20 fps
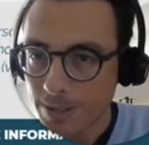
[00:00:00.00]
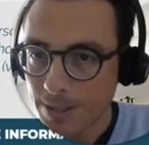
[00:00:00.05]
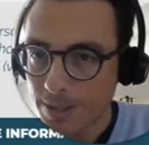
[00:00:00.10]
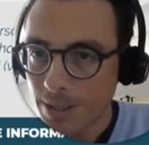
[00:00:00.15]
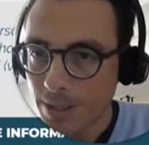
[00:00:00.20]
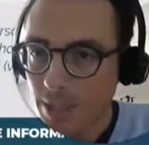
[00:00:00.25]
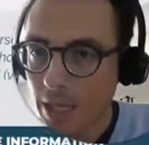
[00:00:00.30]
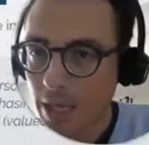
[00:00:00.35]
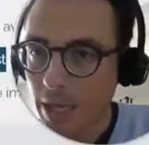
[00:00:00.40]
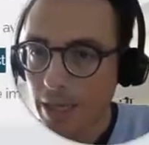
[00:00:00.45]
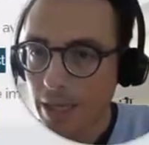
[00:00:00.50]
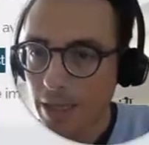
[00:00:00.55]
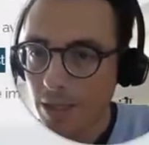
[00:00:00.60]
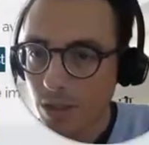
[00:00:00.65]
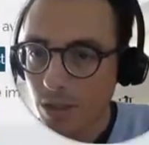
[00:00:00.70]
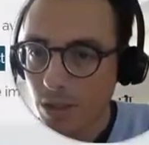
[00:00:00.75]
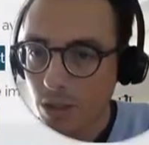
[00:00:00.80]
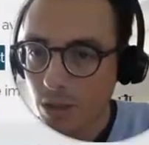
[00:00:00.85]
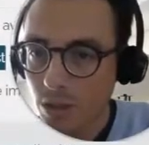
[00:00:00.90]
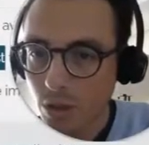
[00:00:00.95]
Okay,
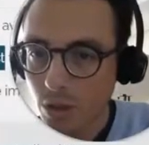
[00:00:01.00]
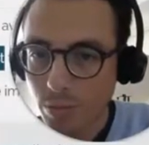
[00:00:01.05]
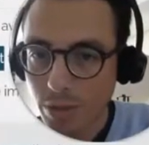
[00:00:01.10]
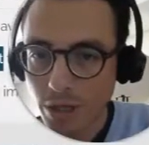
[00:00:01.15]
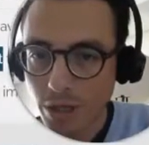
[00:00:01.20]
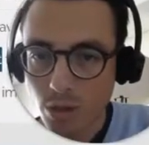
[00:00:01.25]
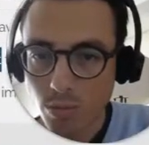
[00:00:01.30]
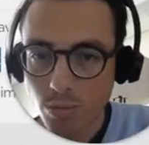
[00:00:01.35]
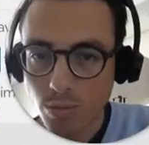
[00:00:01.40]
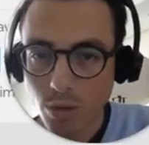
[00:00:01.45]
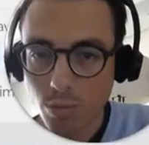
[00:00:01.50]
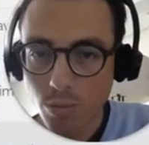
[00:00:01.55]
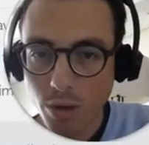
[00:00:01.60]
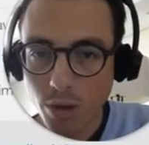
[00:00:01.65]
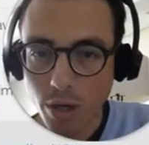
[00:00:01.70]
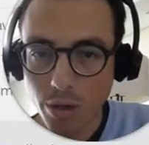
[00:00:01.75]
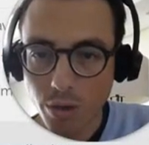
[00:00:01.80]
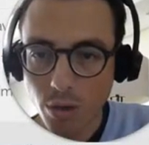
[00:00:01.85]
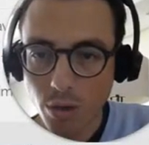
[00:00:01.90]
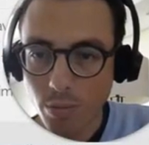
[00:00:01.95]
so 2-bedroom,
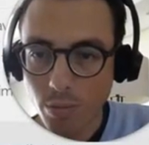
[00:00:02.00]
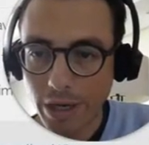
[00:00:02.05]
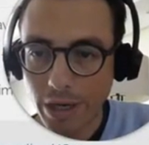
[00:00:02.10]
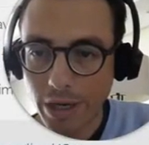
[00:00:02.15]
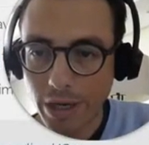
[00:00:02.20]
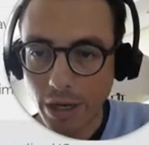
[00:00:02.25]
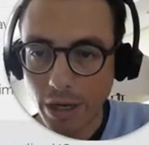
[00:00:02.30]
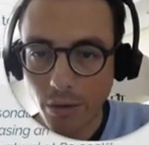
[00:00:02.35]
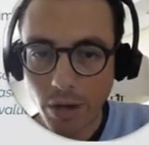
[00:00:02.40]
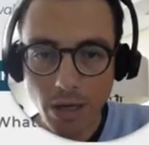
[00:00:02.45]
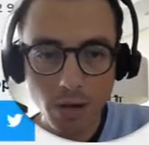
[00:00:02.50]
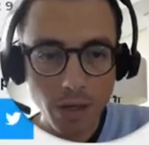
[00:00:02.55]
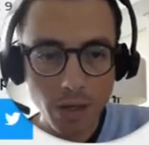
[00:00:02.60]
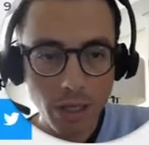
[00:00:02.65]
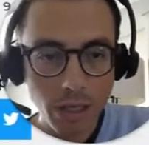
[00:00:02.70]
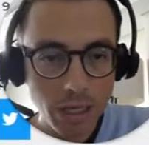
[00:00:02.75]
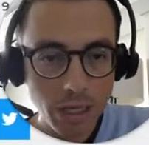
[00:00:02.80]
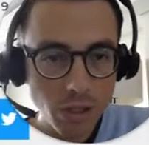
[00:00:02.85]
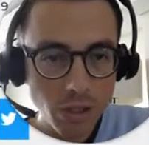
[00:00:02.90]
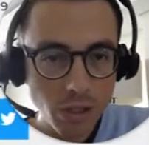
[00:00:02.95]
2-bathroom in a great
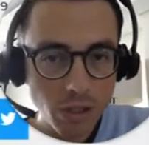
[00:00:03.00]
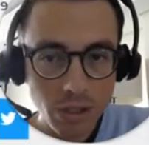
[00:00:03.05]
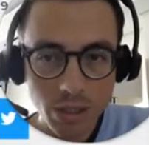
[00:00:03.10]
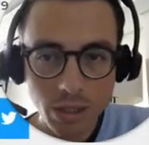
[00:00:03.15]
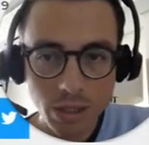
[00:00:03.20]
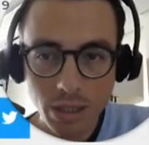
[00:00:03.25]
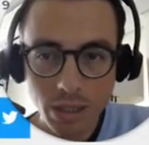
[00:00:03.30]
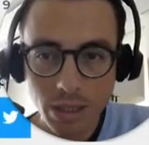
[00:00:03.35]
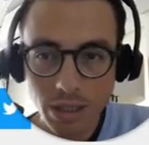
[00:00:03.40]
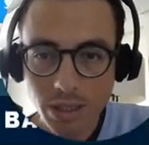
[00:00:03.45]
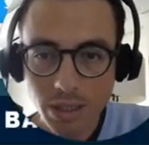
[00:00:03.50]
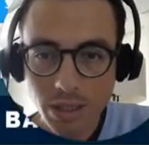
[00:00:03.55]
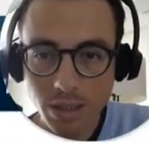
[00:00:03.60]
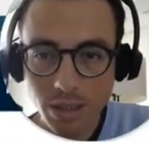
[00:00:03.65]
location. Let's see